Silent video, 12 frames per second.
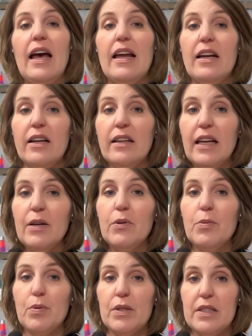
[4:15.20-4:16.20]
And unlike
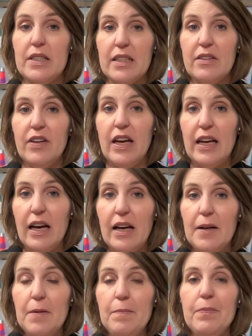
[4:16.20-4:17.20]
with predictive
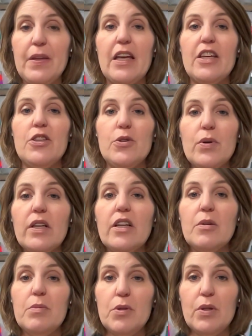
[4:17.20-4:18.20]
AI, you can
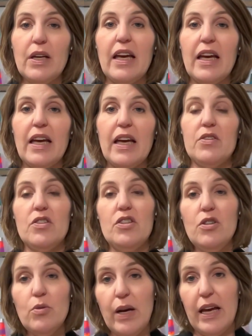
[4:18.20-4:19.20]
communicate with this
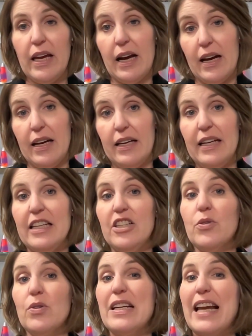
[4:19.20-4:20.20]
new AI in
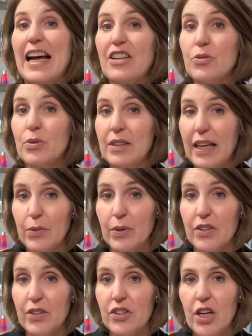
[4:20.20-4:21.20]
your natural
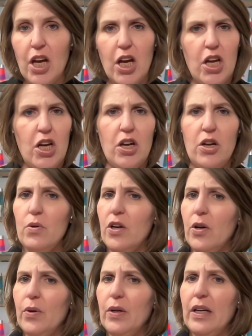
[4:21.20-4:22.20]
language. No
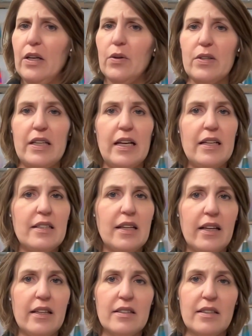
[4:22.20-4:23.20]
coding or data
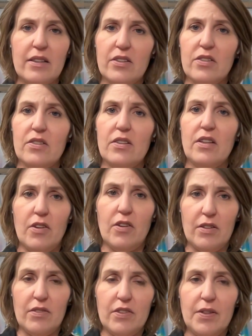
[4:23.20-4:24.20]
science skills
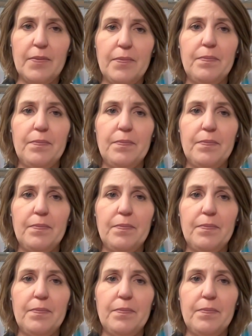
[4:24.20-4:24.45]
involved.